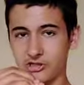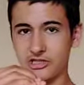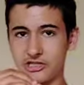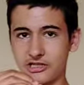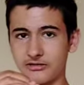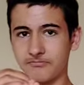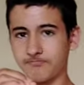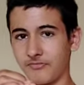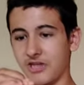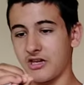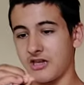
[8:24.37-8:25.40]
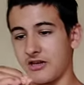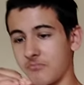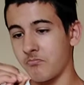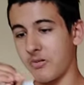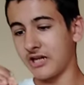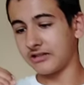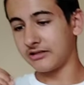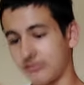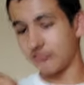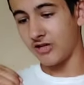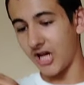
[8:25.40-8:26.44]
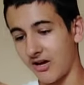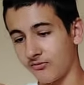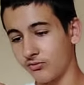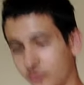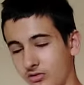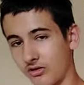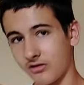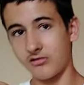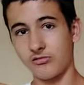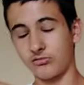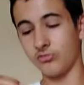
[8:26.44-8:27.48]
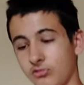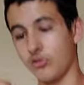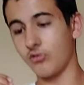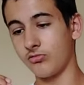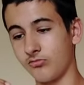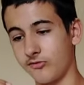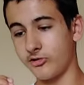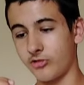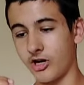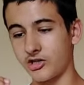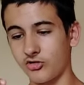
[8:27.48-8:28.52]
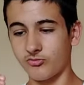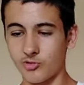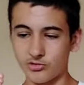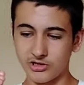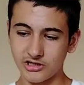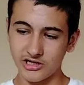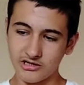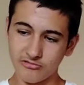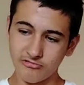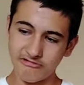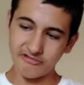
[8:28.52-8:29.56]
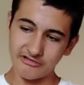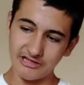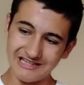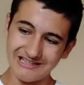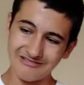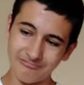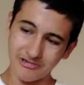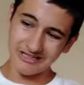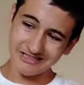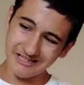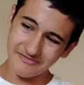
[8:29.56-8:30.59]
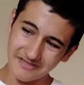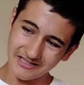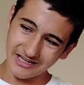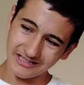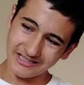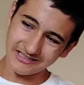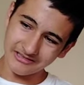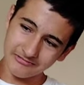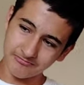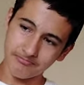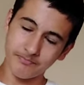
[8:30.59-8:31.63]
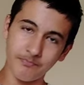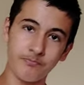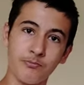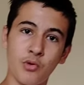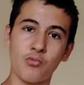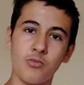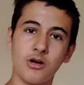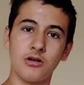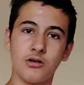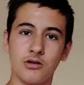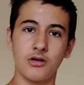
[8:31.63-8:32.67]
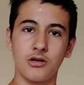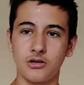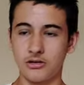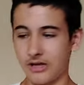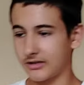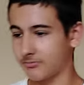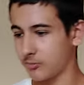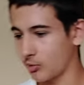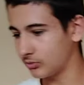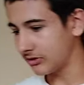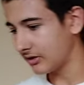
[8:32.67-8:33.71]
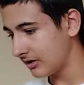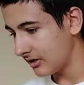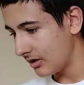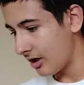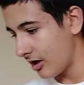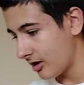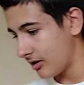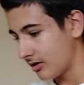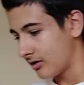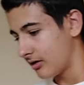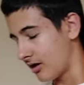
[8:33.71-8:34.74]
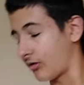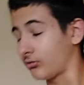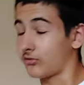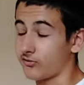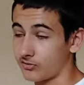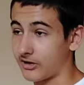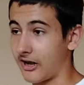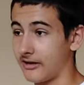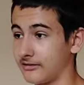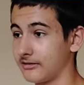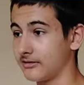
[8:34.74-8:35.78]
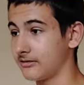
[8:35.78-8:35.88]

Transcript: position but we have to go with range of motion and if we leave it like that boom it explodes out of our hand